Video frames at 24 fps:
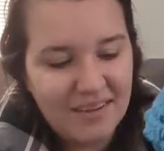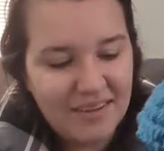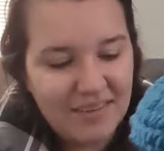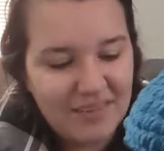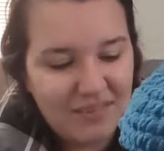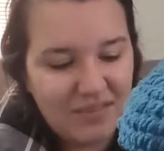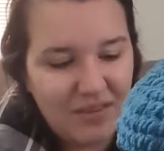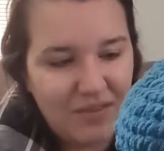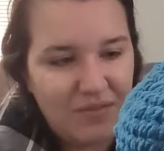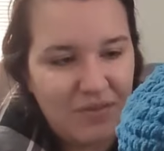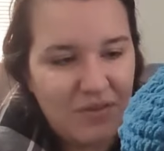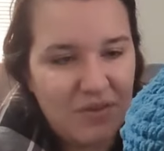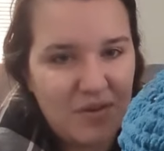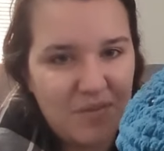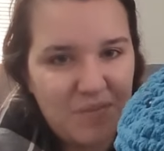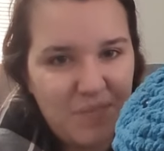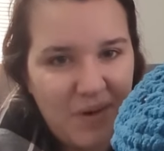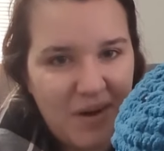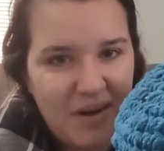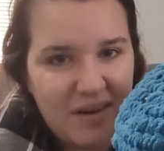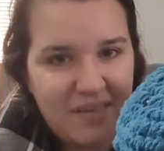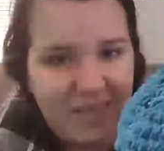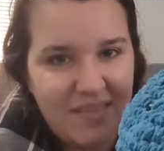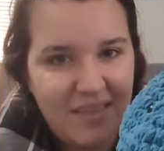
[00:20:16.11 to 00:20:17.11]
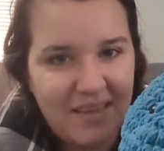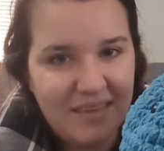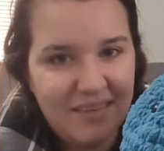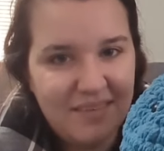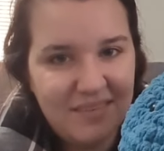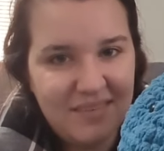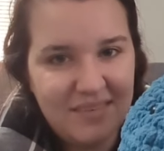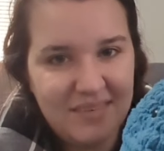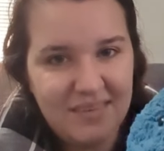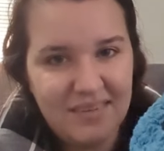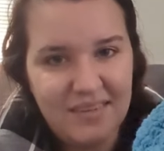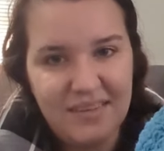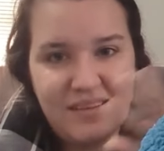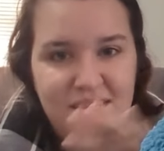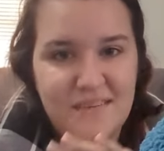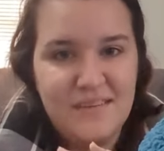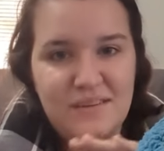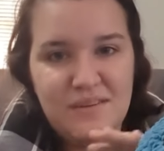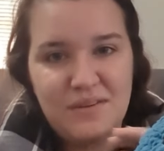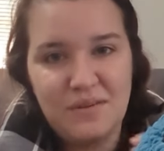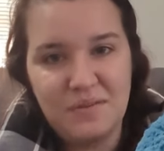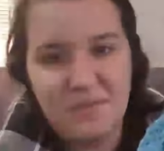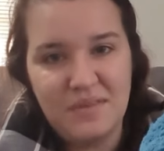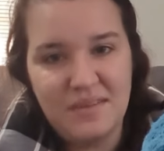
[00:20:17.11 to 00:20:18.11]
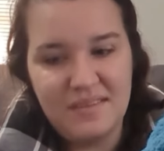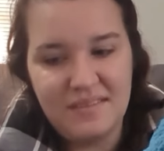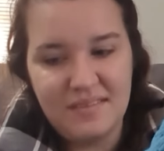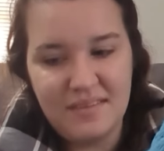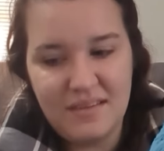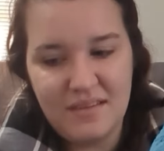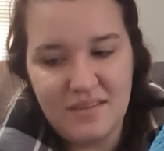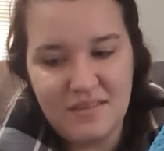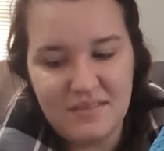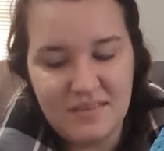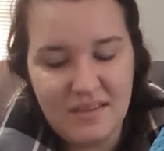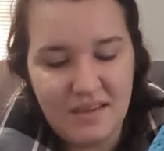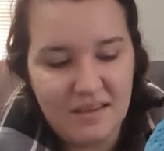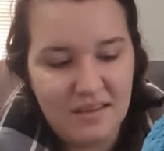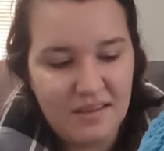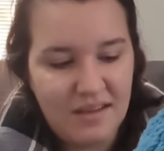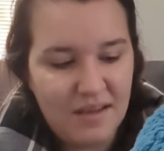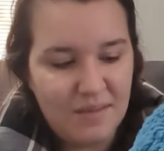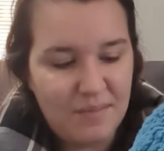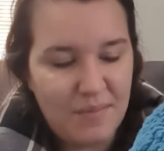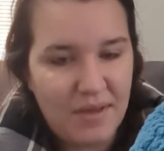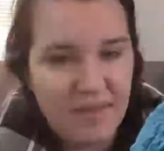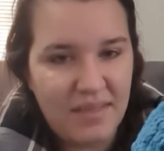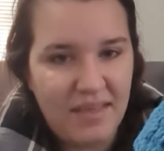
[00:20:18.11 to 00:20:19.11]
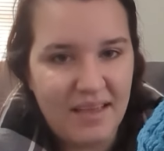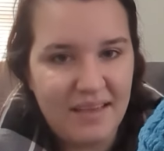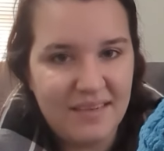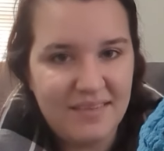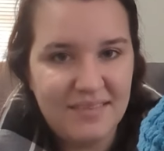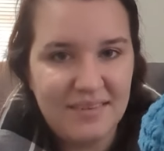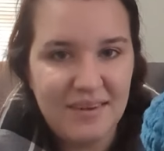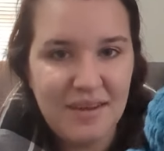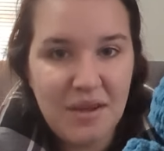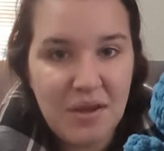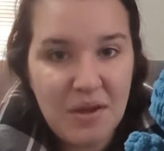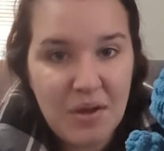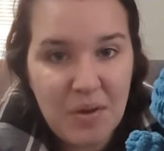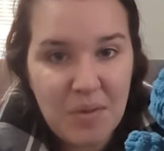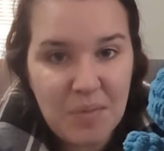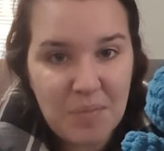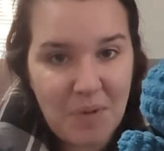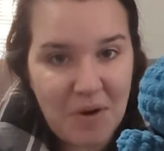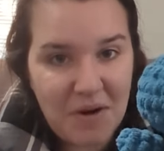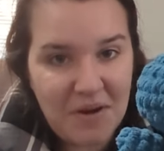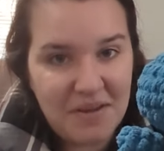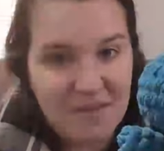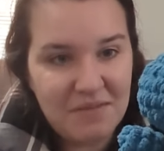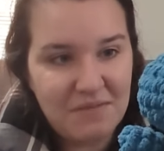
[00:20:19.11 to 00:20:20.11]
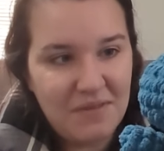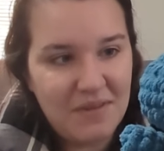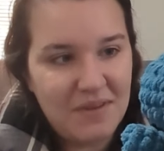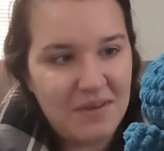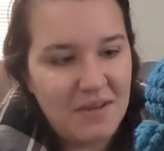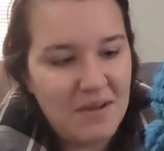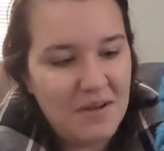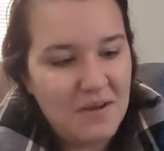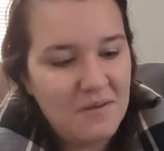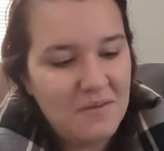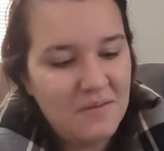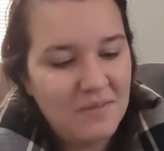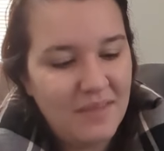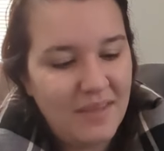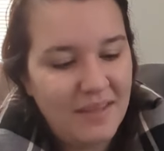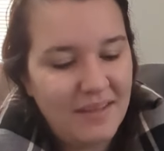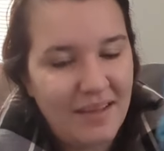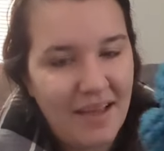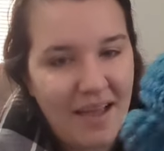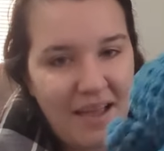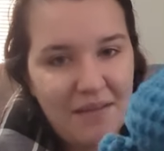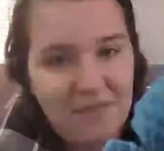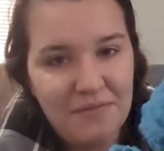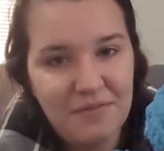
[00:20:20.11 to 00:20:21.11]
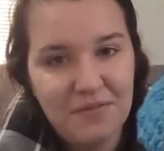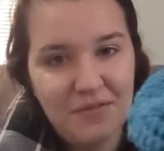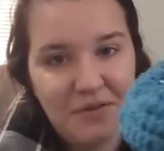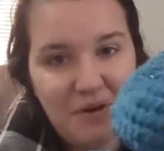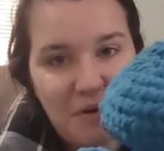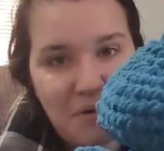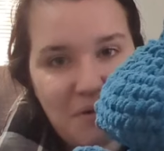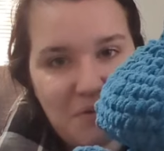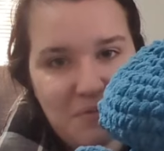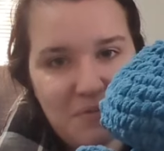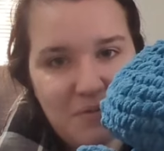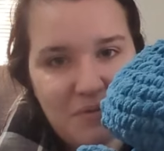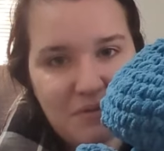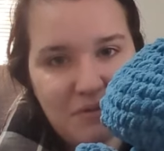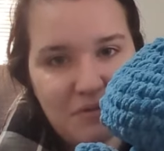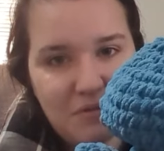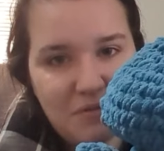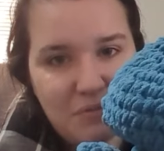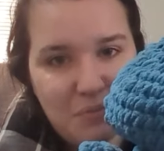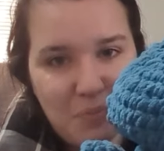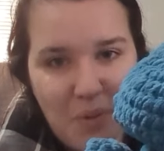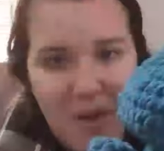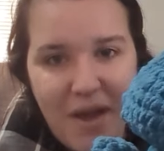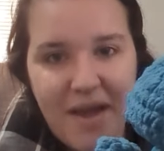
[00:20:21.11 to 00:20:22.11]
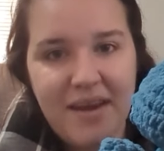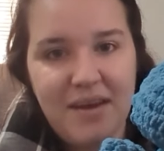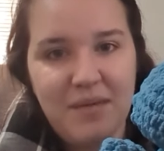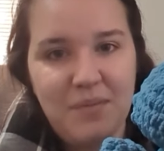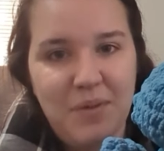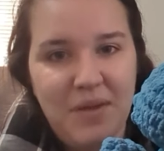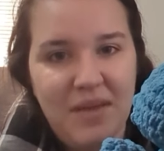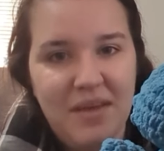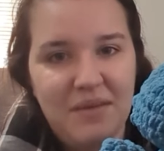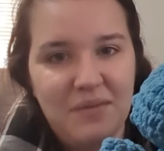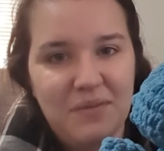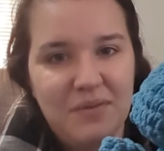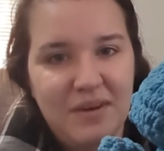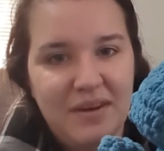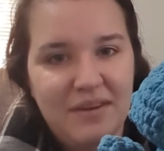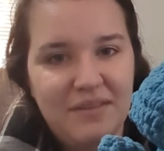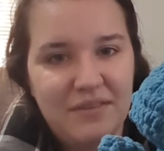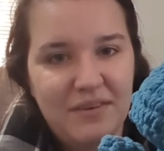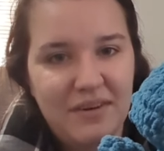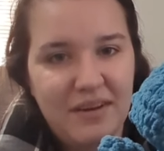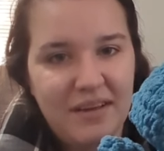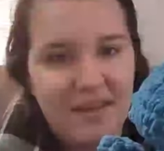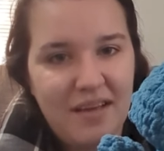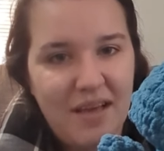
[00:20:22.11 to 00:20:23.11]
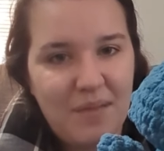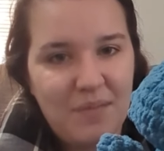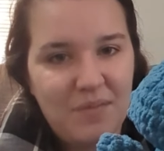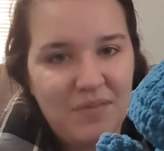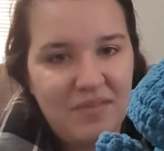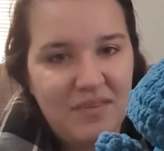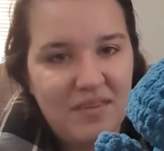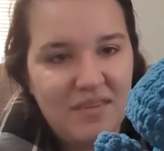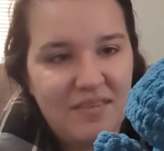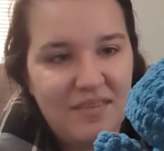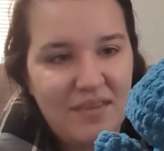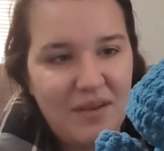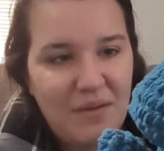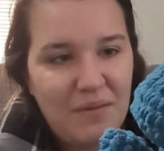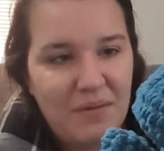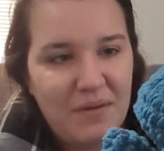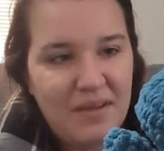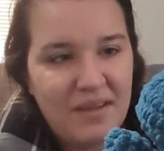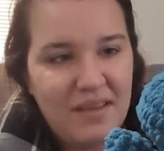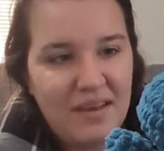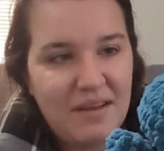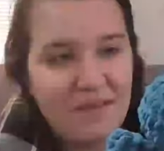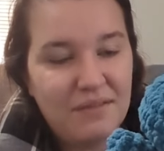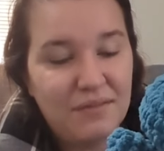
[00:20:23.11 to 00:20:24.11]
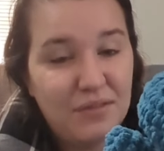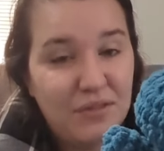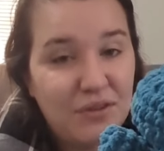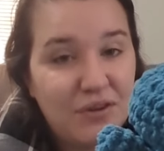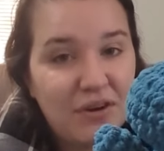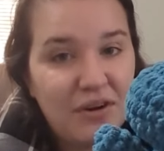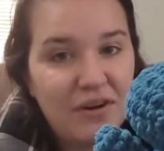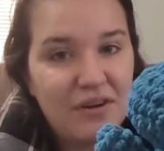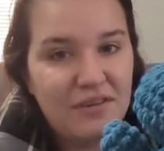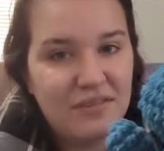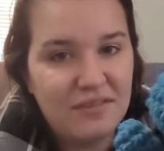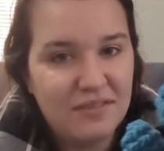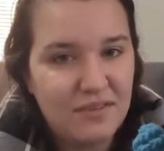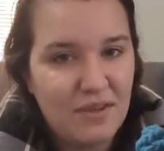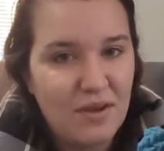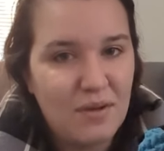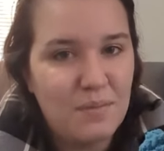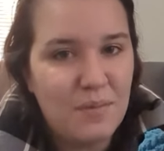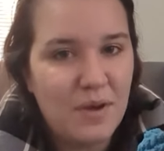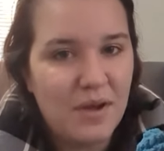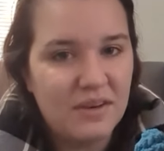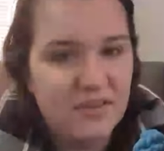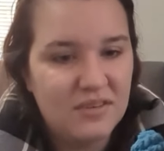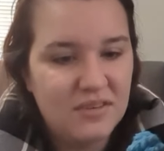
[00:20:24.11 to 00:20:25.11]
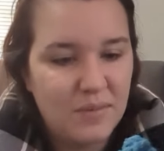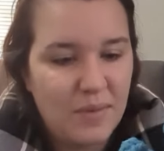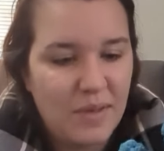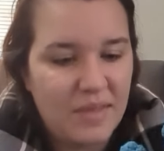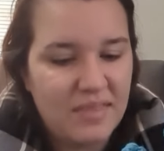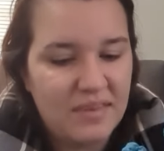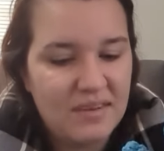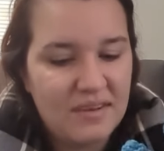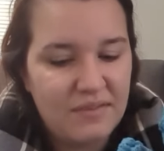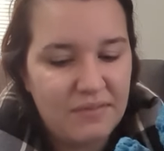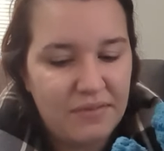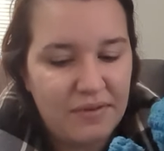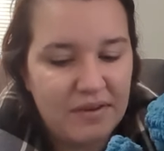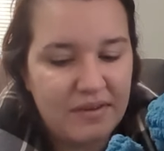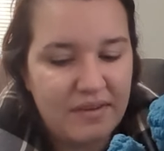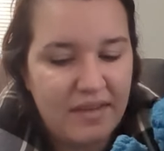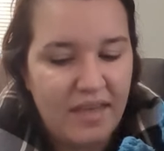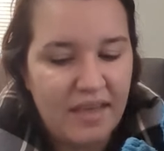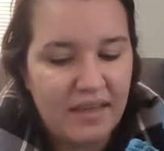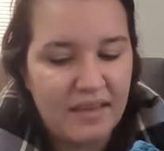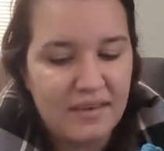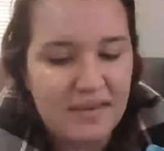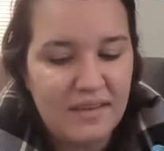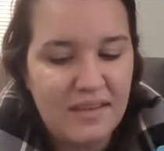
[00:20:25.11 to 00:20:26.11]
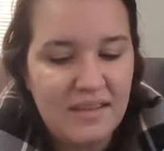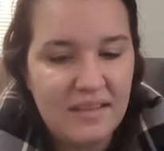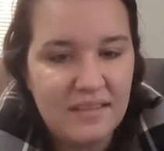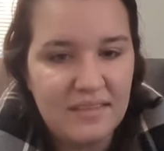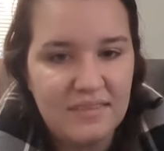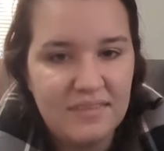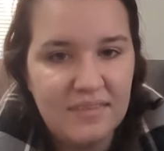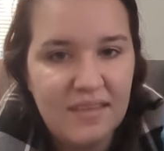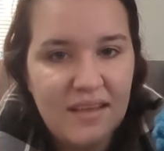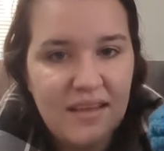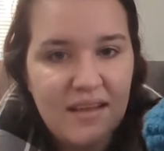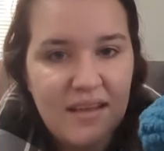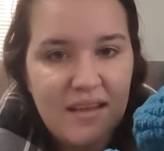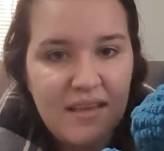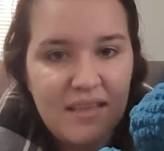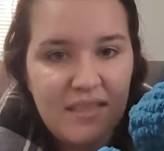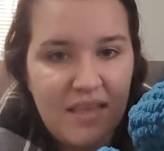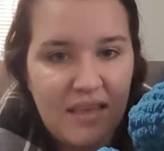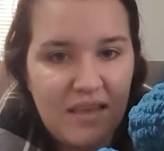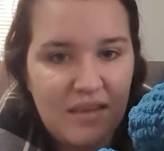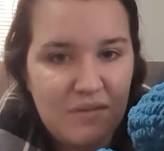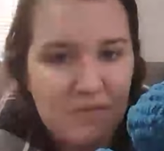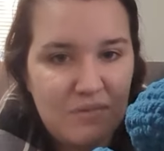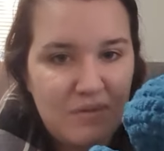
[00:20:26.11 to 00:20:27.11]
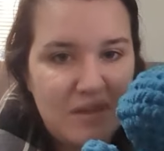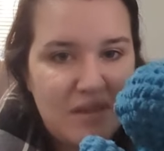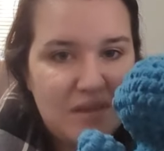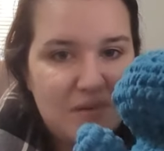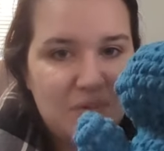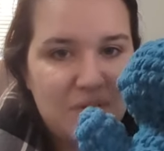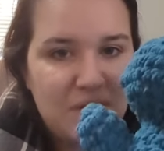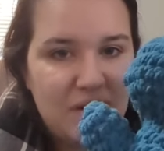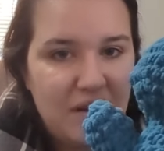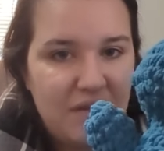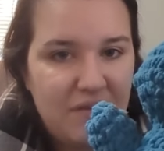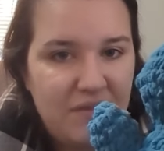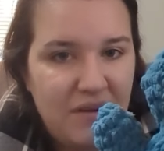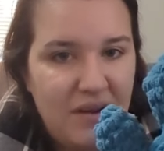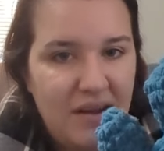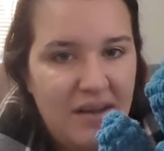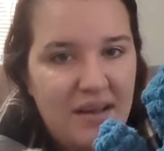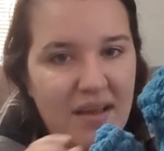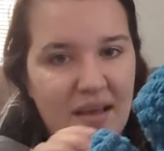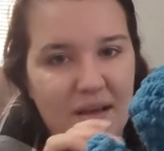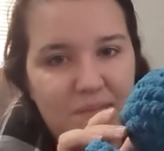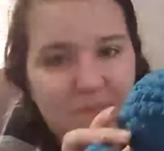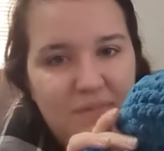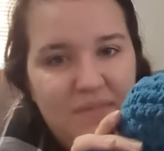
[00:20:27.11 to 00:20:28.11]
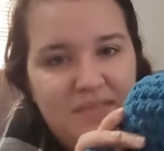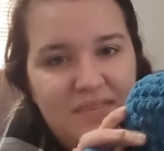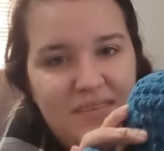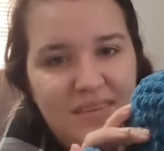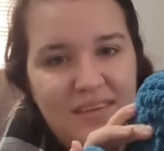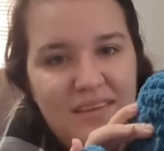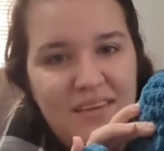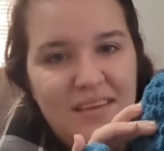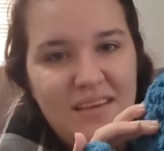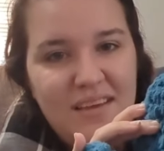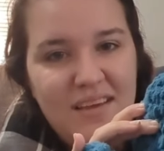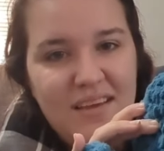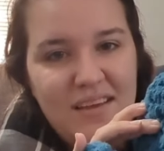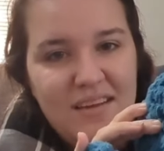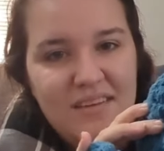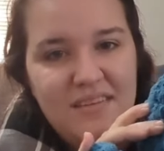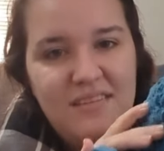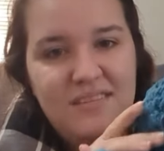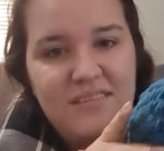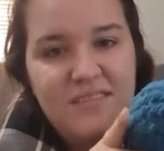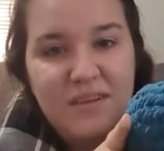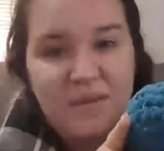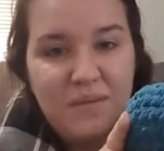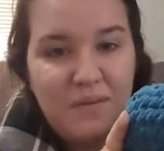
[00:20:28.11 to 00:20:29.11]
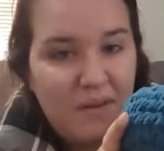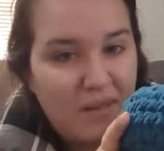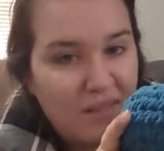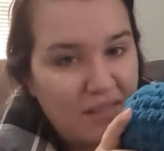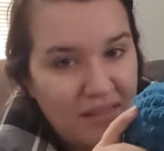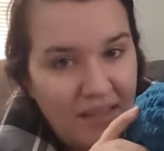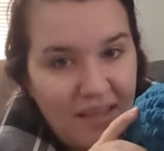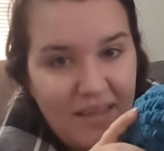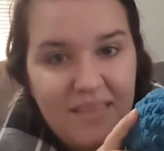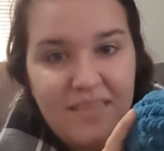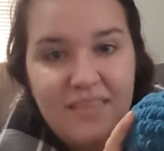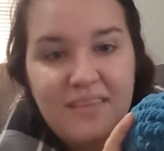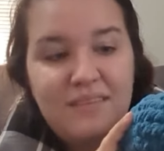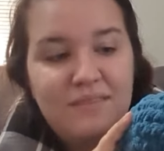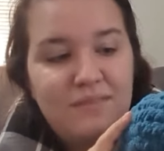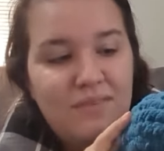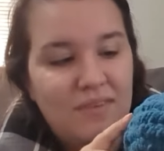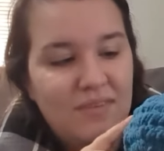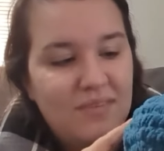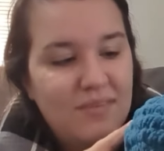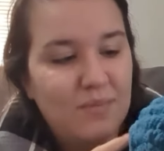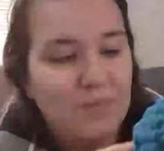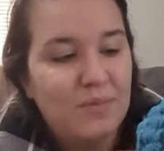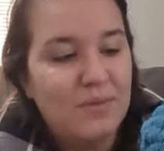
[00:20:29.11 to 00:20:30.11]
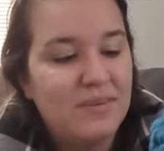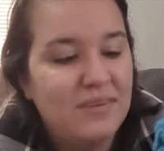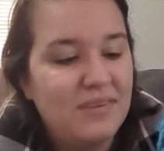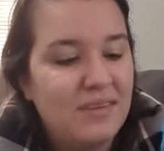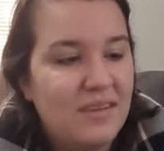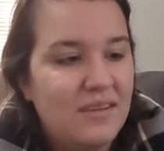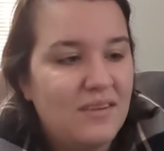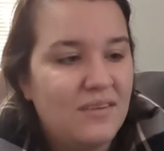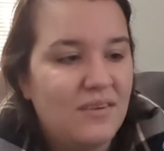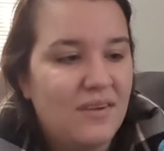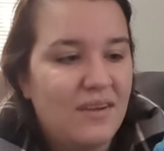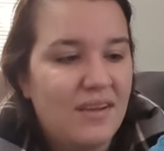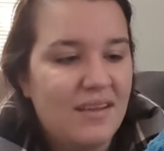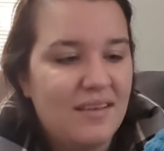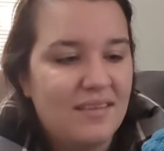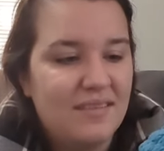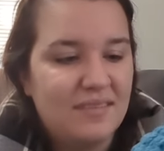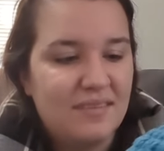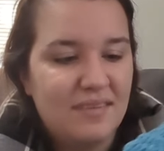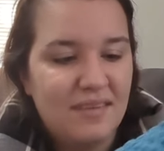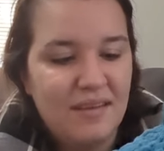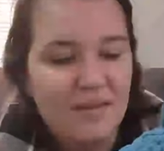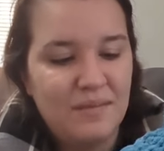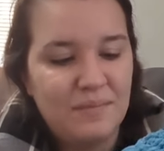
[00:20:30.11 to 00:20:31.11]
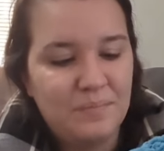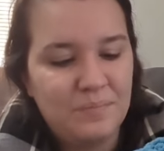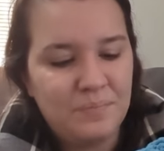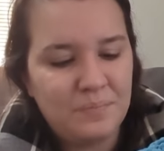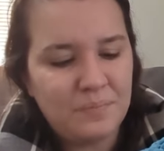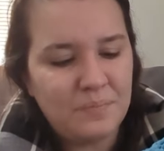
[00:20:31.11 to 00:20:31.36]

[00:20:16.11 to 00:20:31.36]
So if you compare this to, you know, things that you saw at my last market video, like I've grown quite a bit whenever it comes to sewing, and I've learned so much about the different techniques that you need whenever it comes to sewing, like the invisible decrease and